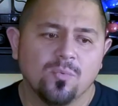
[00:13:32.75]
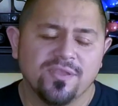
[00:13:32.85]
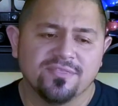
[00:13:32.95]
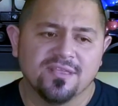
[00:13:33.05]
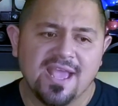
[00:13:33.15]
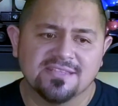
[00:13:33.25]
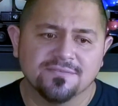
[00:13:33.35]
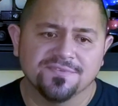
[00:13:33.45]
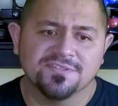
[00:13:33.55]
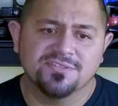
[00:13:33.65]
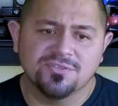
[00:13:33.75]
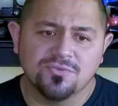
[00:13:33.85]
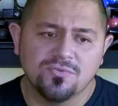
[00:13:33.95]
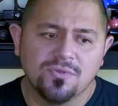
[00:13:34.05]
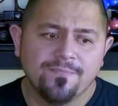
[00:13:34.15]
With The Last of Us
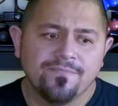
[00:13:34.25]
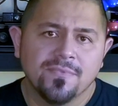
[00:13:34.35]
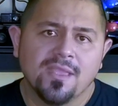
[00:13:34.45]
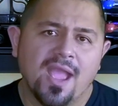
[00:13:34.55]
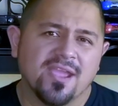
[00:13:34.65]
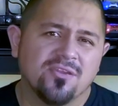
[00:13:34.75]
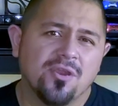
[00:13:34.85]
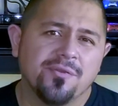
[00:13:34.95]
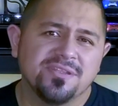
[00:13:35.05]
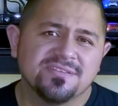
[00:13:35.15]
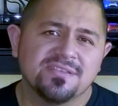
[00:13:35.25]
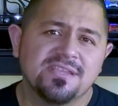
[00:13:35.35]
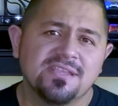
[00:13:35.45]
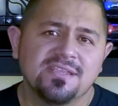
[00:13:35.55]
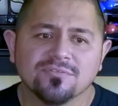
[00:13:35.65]
2, I could already
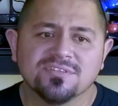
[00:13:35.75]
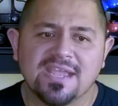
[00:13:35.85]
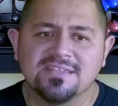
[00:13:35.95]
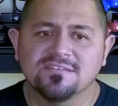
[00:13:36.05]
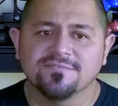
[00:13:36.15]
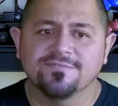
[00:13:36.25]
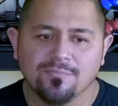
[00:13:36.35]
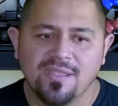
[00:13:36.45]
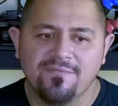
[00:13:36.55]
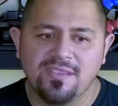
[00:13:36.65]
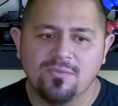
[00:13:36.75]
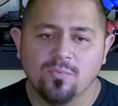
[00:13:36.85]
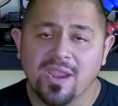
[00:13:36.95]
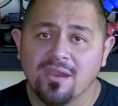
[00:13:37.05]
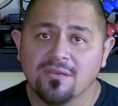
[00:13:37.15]
see signs of maybe
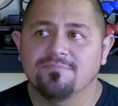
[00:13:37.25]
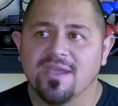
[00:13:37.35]
wear.